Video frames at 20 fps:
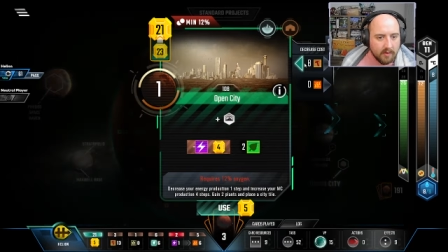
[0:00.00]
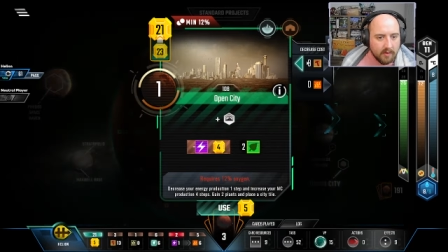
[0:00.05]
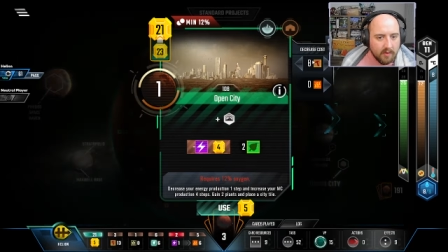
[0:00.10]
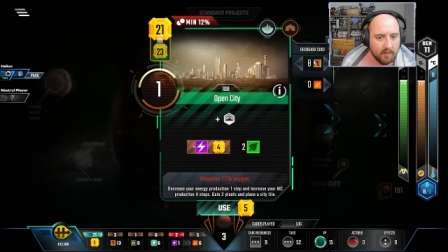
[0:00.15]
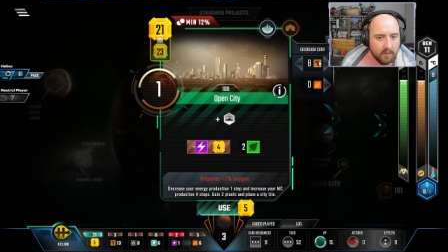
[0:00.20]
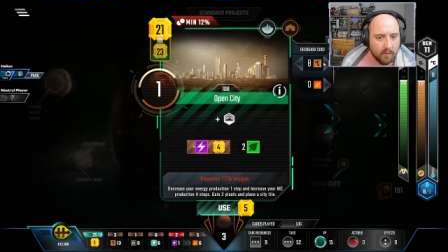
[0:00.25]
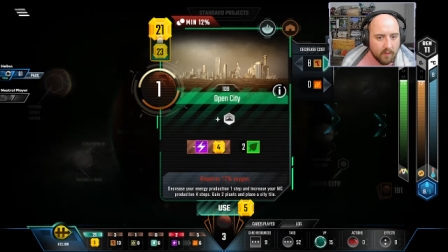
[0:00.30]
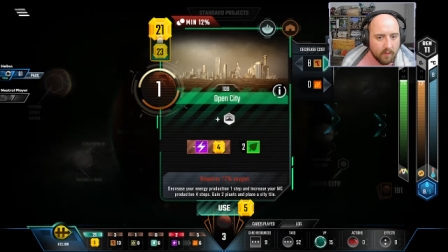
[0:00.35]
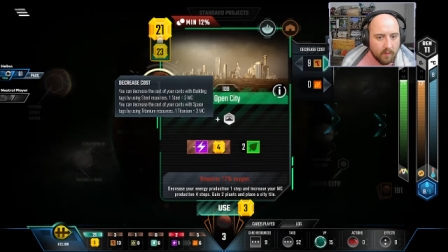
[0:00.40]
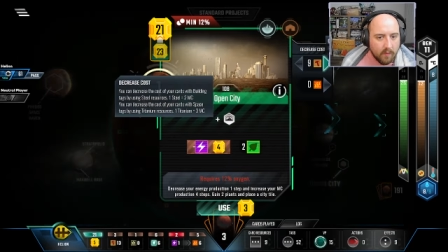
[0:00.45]

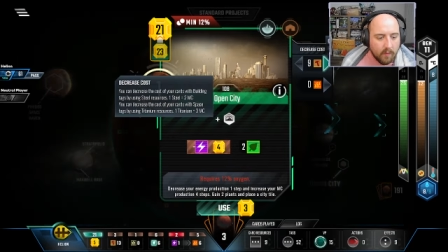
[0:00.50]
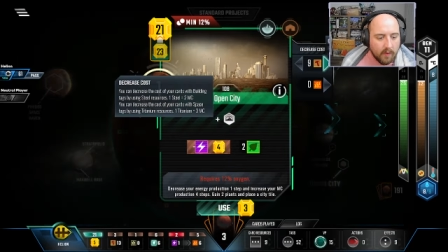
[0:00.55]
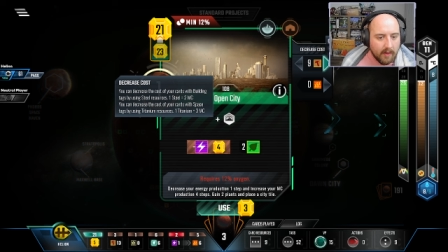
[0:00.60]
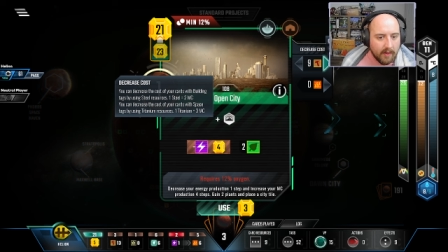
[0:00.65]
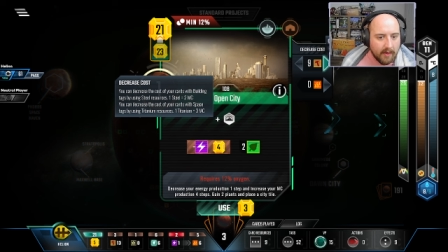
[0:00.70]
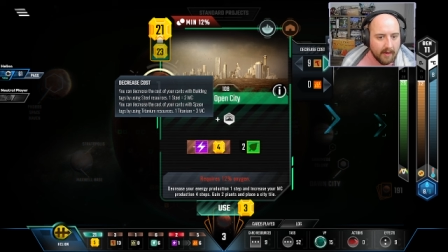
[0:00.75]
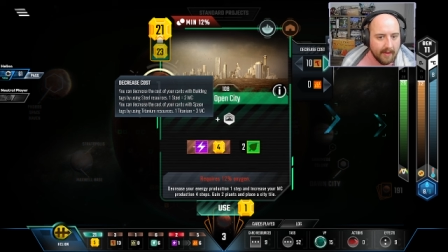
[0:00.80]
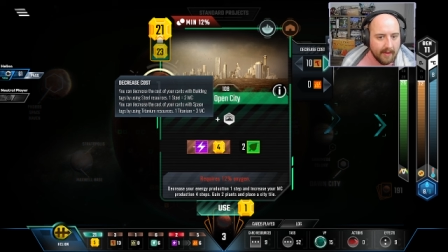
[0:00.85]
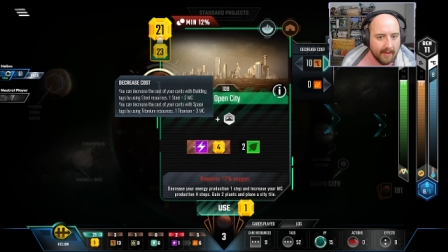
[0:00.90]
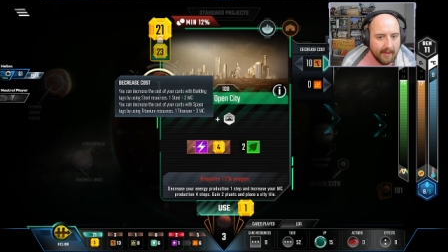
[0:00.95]

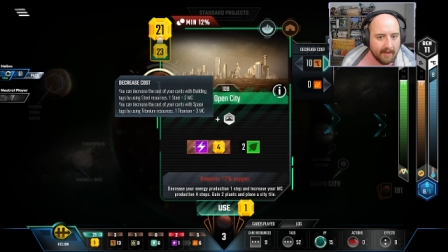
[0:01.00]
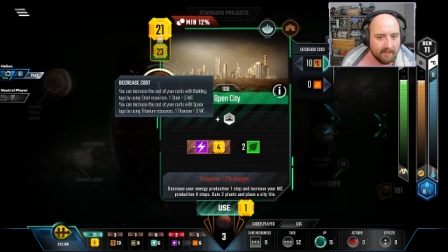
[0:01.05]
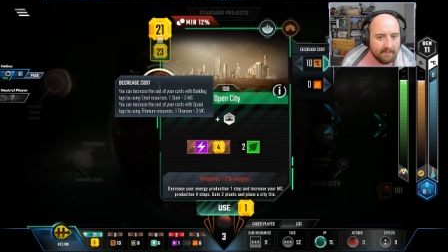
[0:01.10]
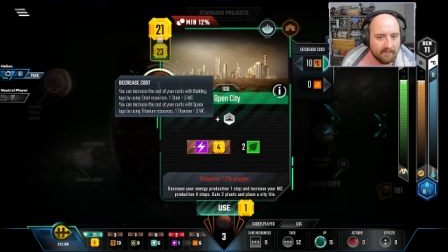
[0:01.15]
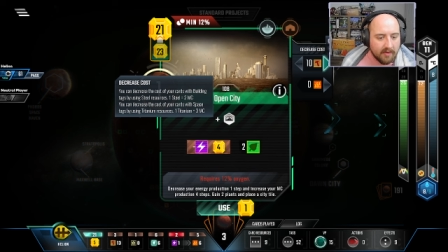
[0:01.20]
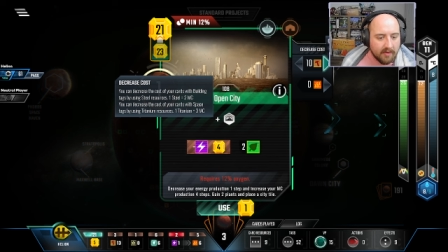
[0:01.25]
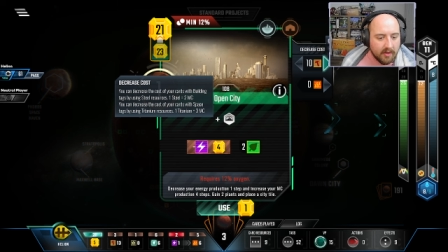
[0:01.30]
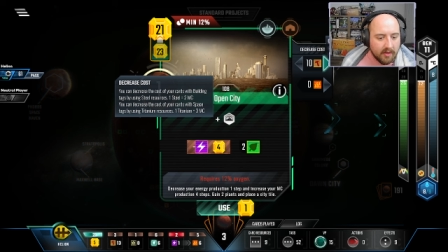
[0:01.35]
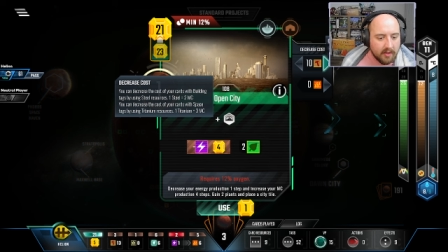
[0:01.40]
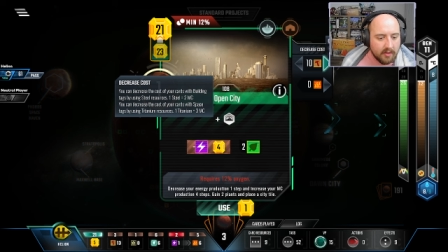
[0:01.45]

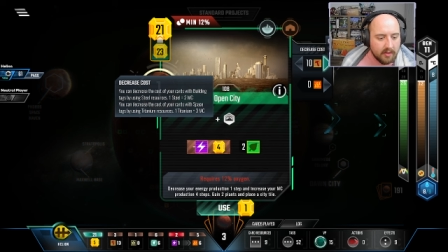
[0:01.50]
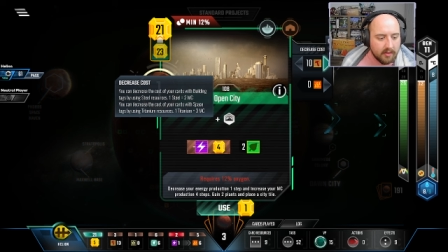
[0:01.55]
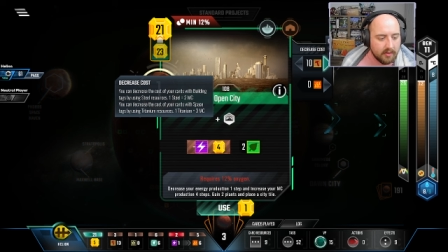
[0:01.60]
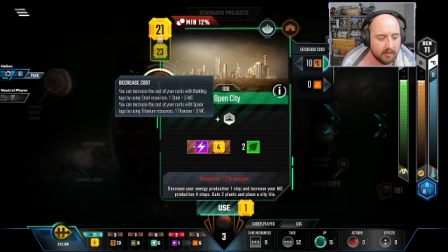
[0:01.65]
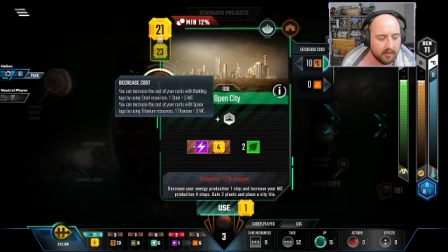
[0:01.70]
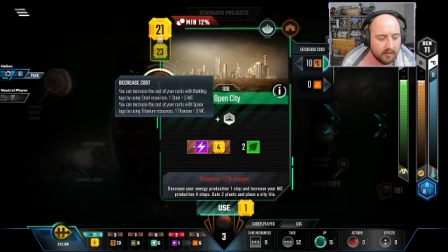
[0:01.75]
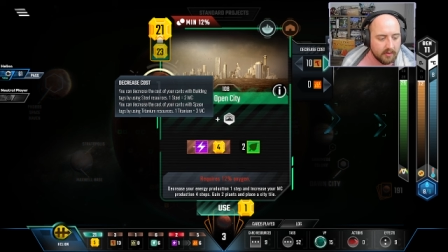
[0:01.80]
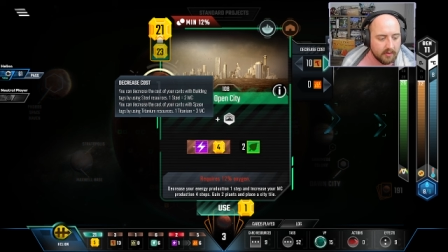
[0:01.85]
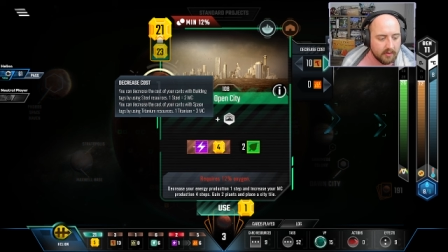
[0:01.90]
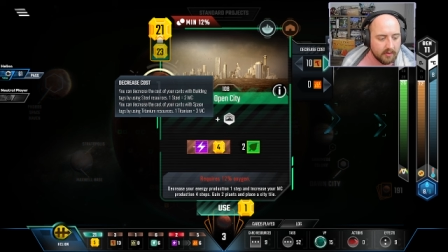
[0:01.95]
whatever.
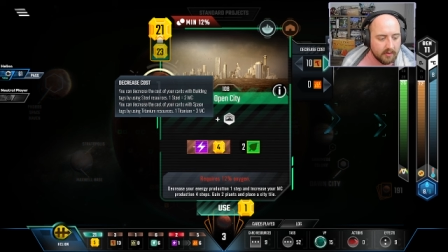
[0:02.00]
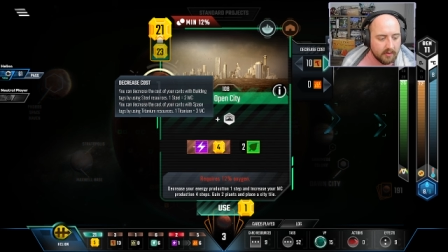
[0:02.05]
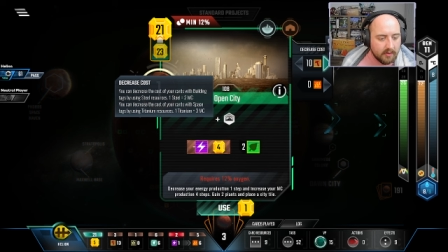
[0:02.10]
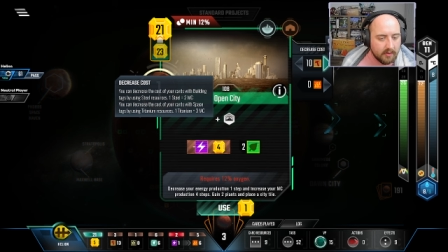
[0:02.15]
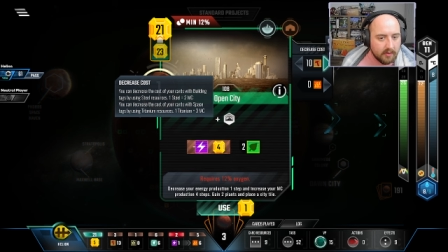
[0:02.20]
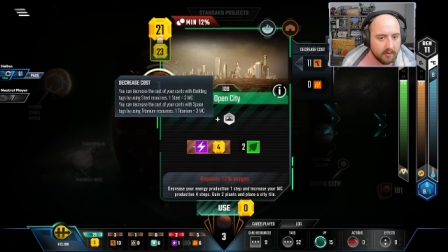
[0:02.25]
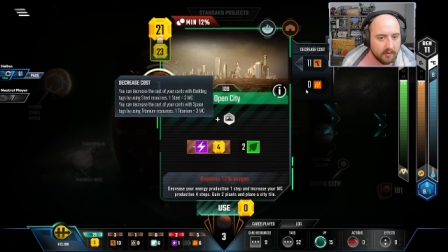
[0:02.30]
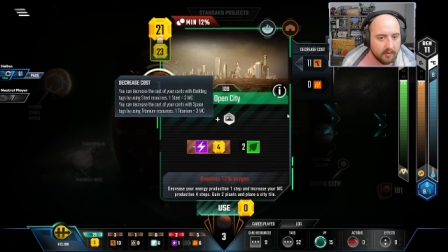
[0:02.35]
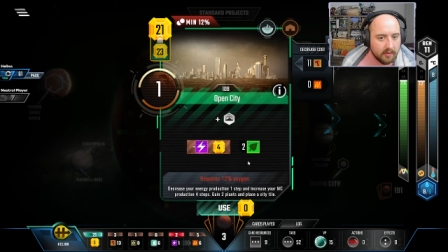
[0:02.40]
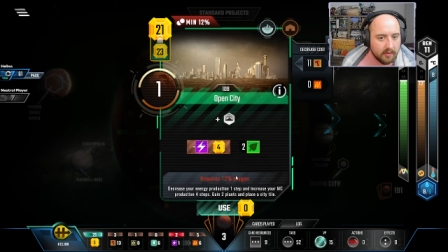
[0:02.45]

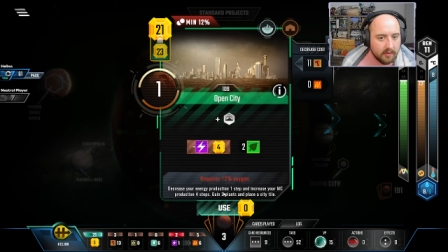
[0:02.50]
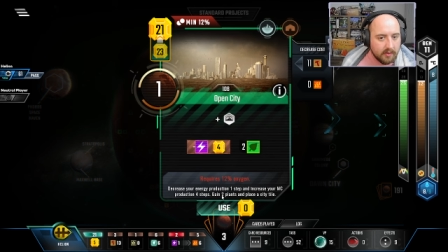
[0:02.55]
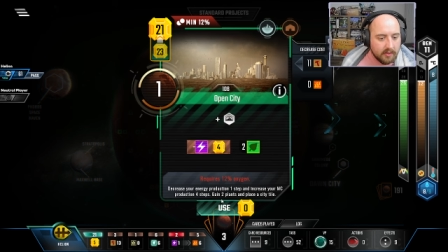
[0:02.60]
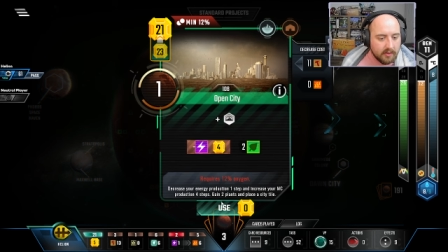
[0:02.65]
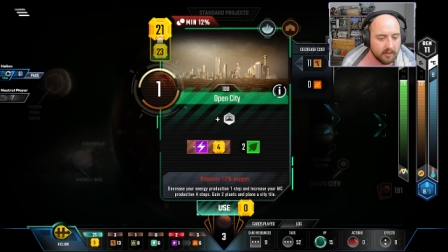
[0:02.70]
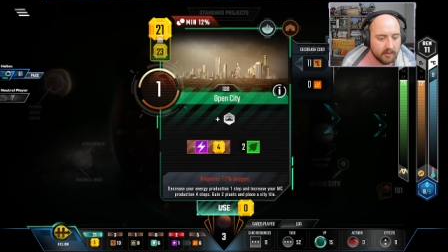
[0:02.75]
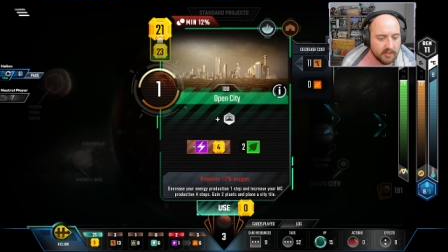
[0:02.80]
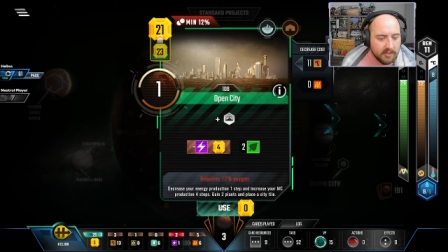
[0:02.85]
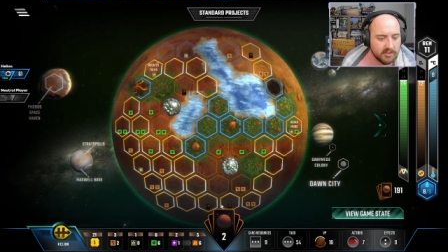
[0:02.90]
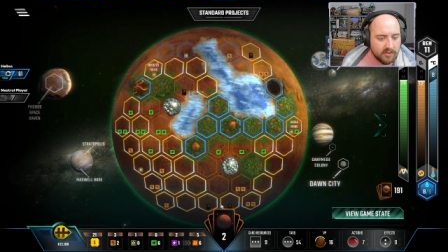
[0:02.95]

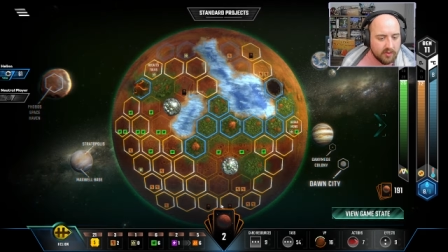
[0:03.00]
Let's